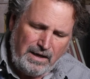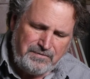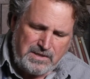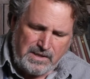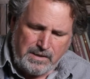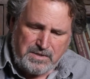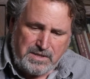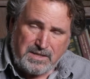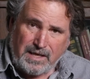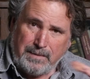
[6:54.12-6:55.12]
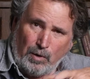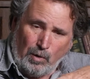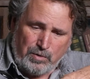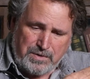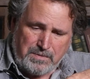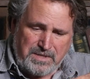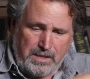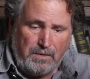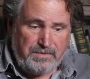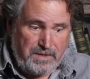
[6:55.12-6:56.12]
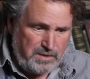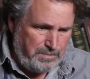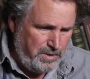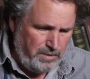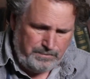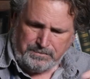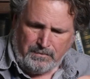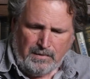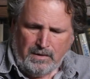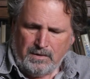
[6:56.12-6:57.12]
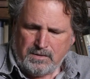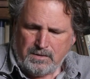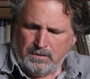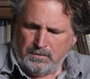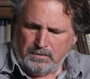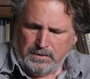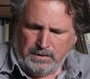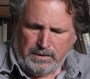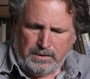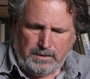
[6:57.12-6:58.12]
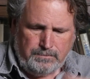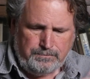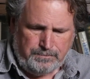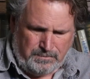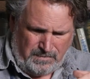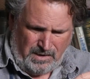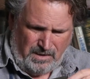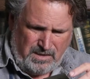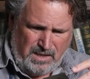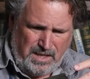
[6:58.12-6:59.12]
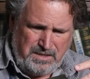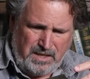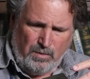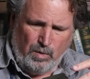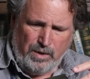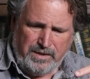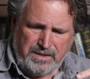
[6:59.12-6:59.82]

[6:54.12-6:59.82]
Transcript: Oftentimes these type holders themselves disappear. So it's nice to get one